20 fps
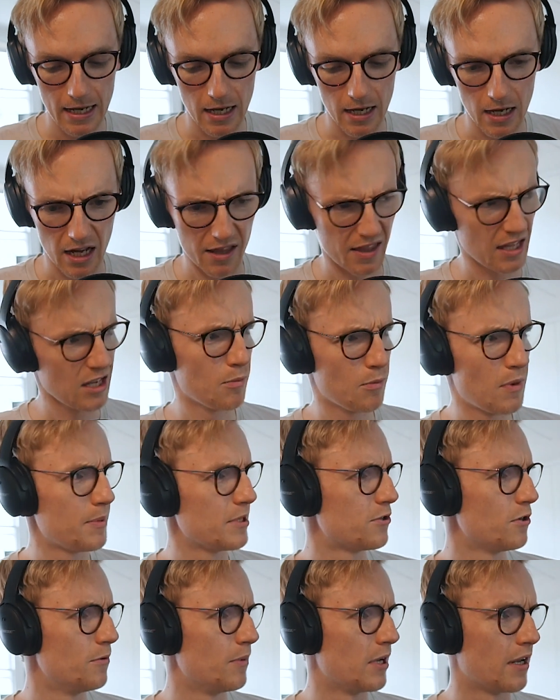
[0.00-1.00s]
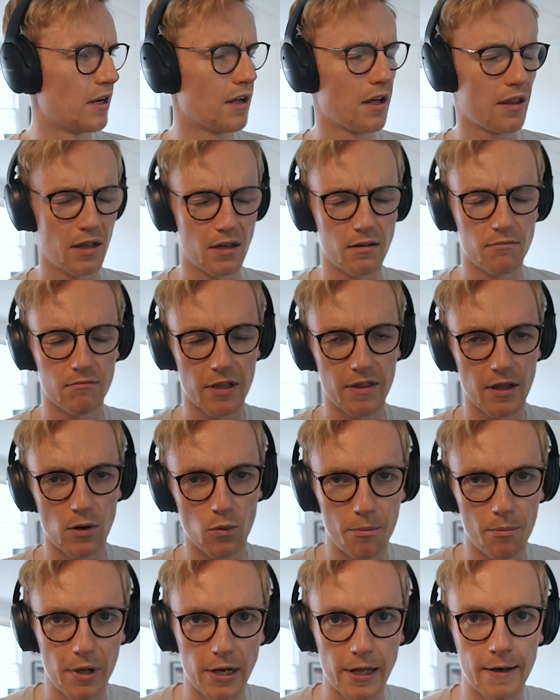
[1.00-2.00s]
I think, or maybe 2 million. I think
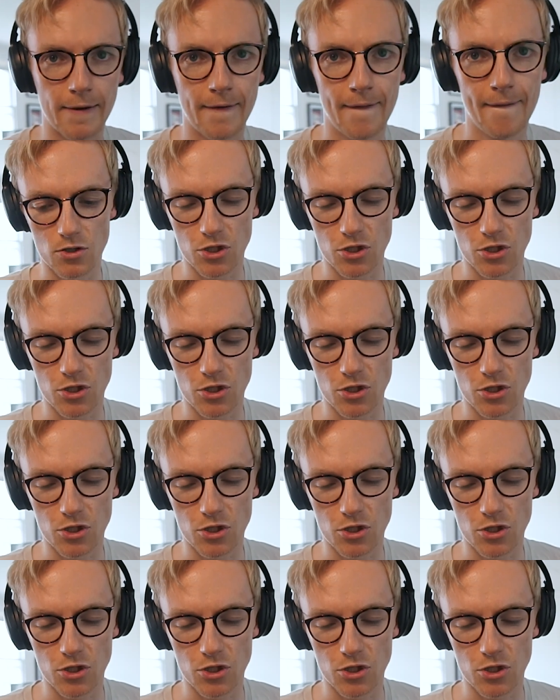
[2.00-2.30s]
1 million.